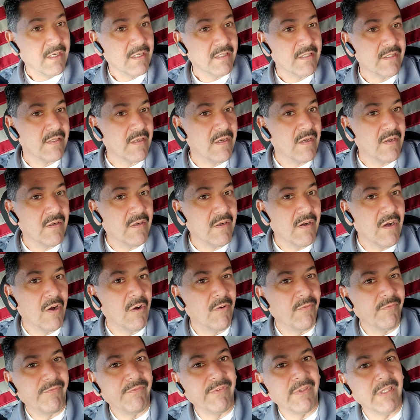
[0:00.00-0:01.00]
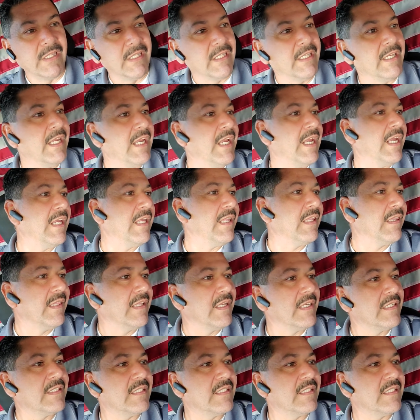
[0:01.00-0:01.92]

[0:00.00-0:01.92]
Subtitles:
So hopefully this